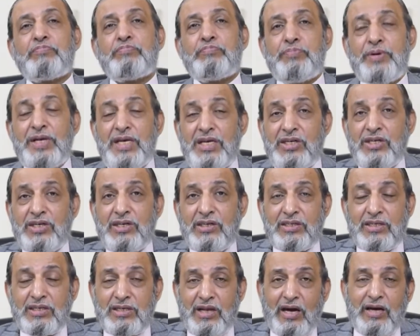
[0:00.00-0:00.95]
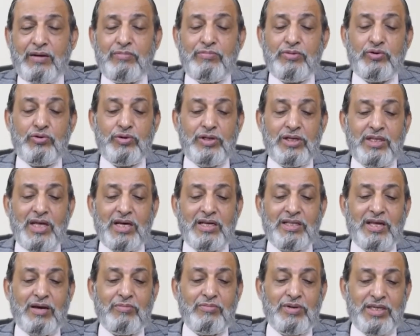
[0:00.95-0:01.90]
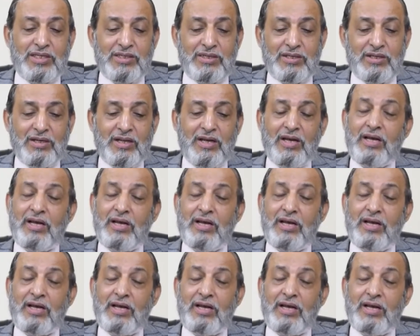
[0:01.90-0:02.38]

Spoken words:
precious time during the examination.